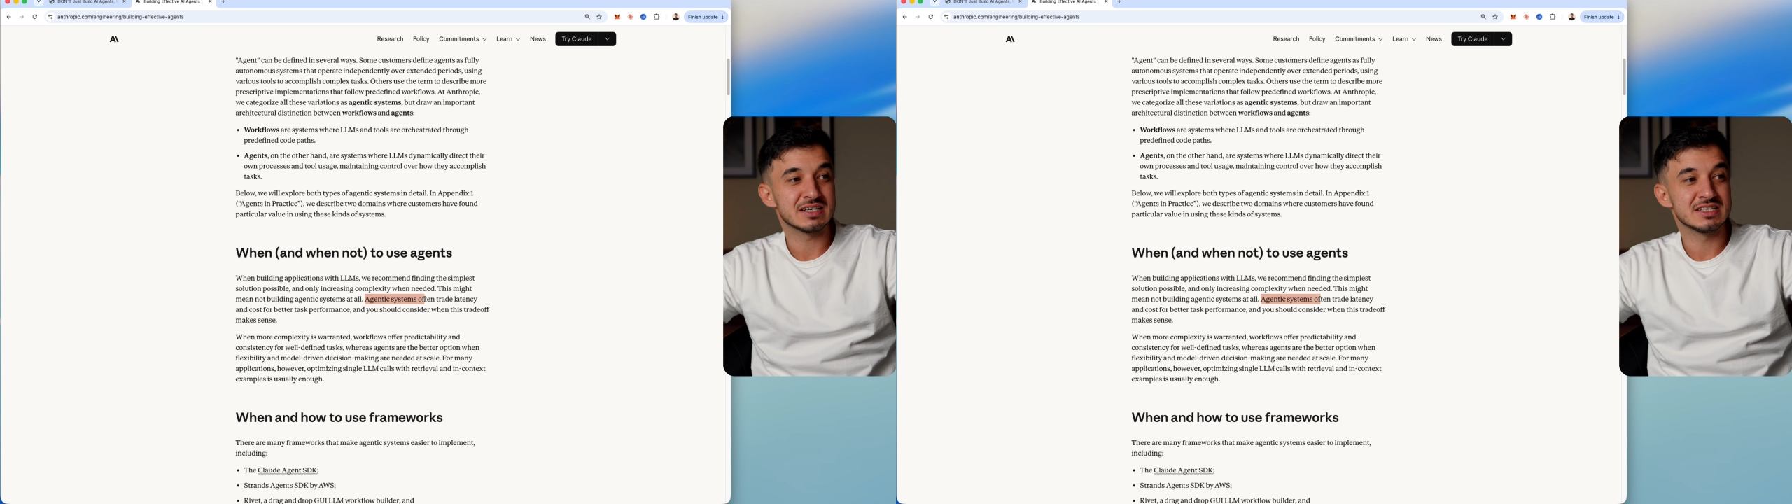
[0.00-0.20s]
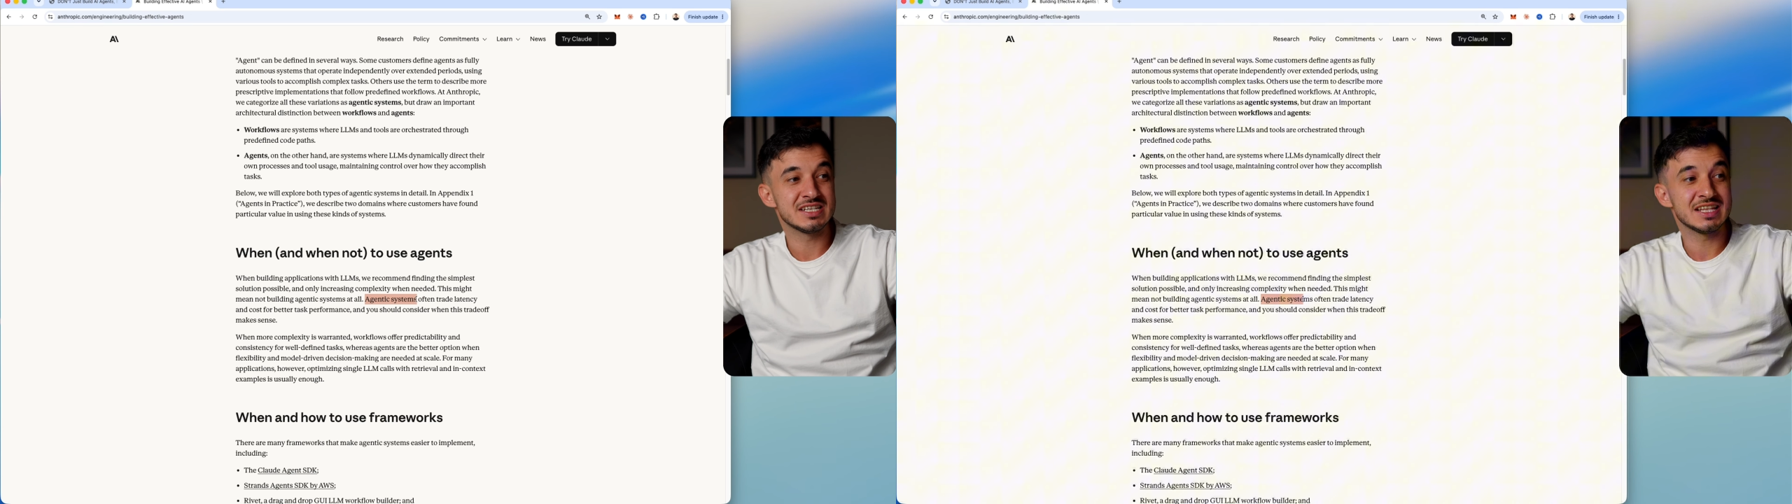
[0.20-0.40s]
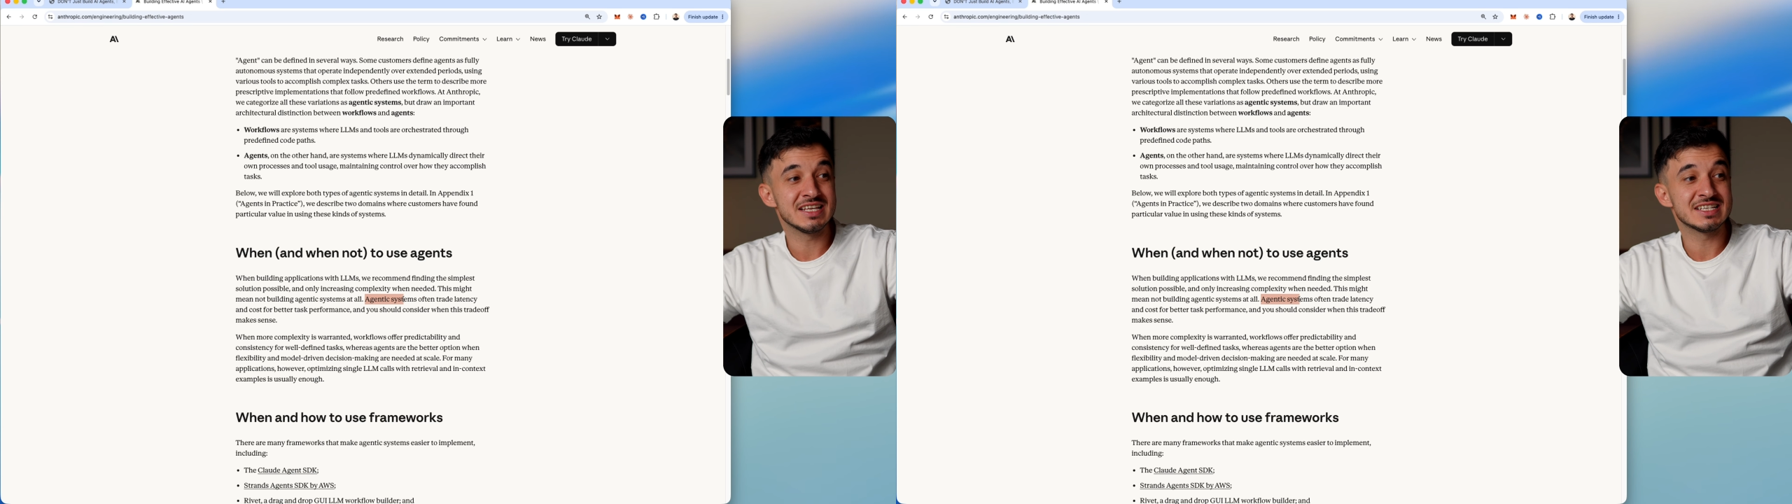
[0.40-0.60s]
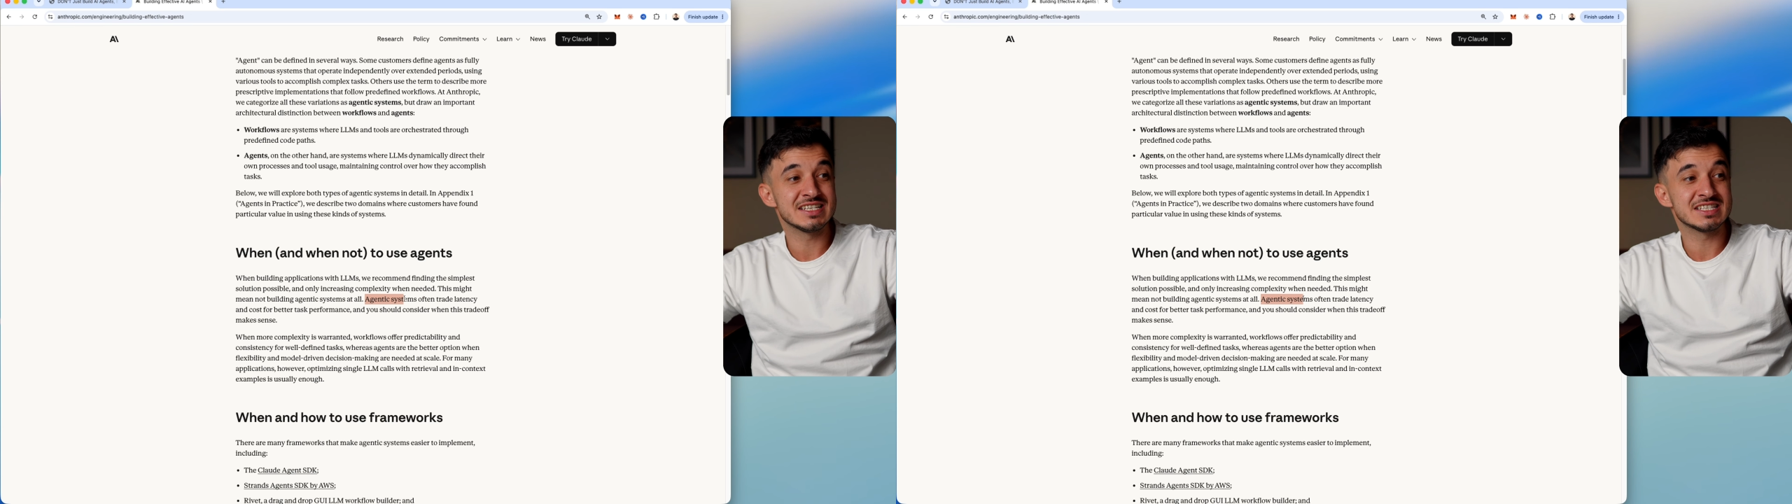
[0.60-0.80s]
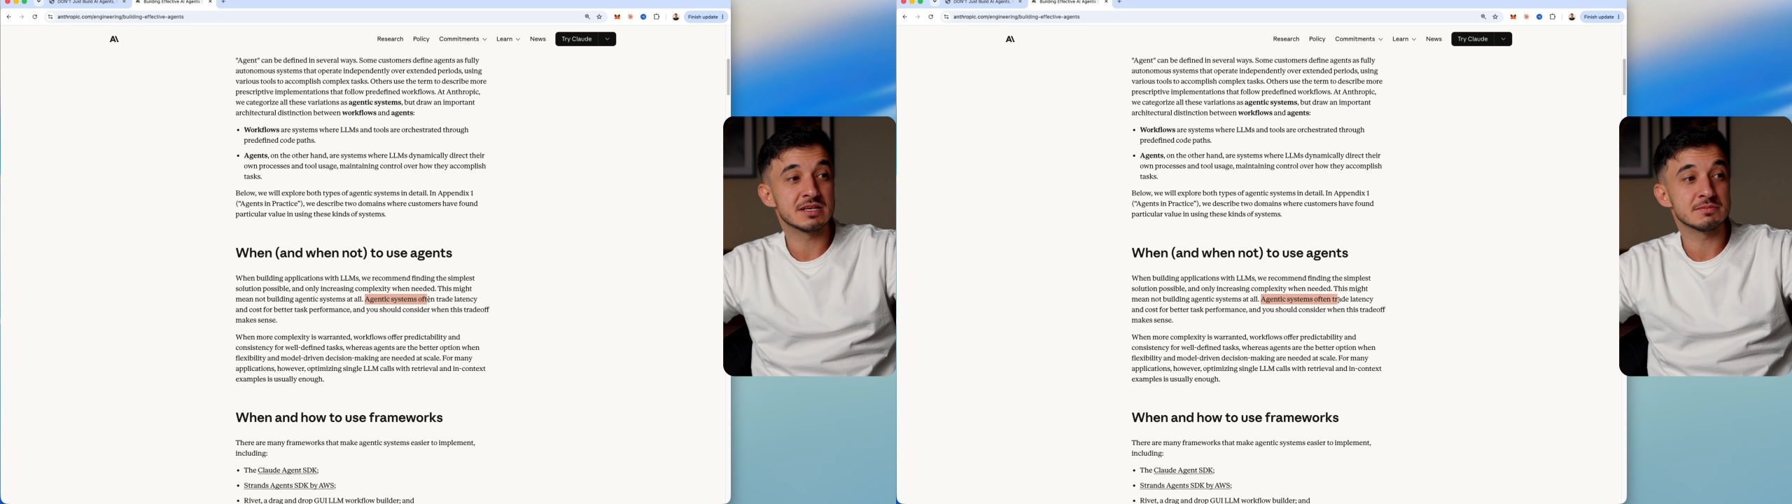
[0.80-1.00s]
Agentic
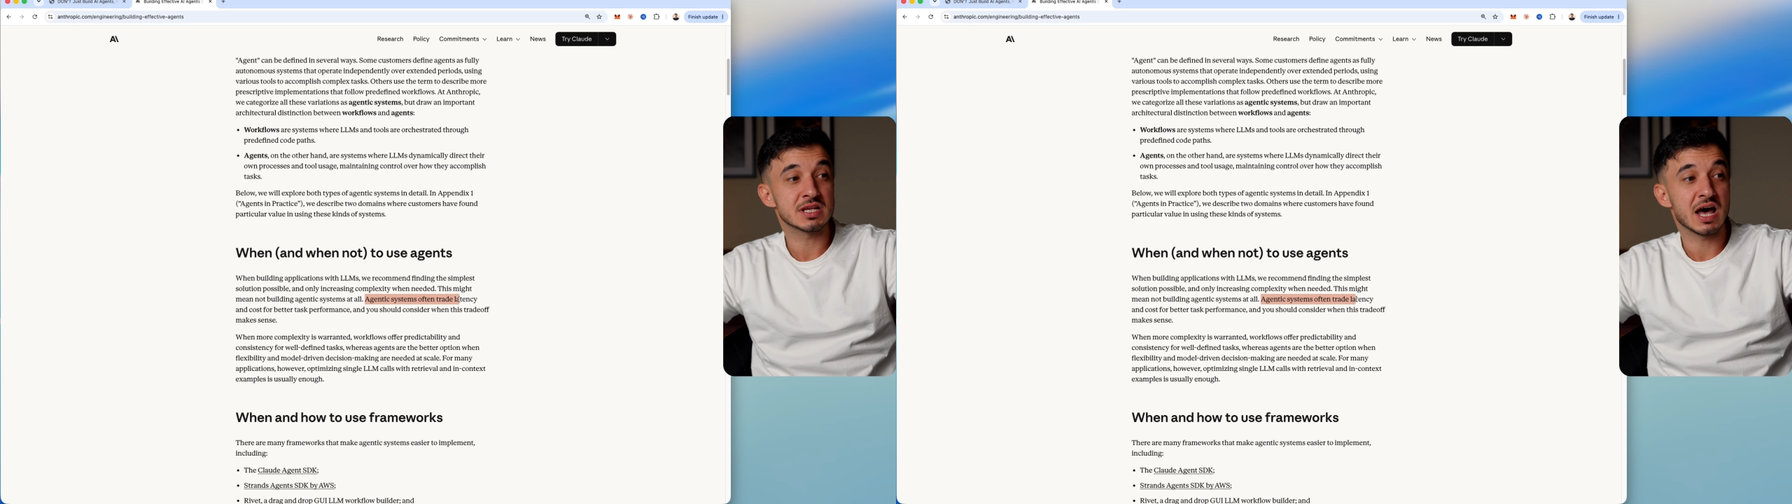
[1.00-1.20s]
systems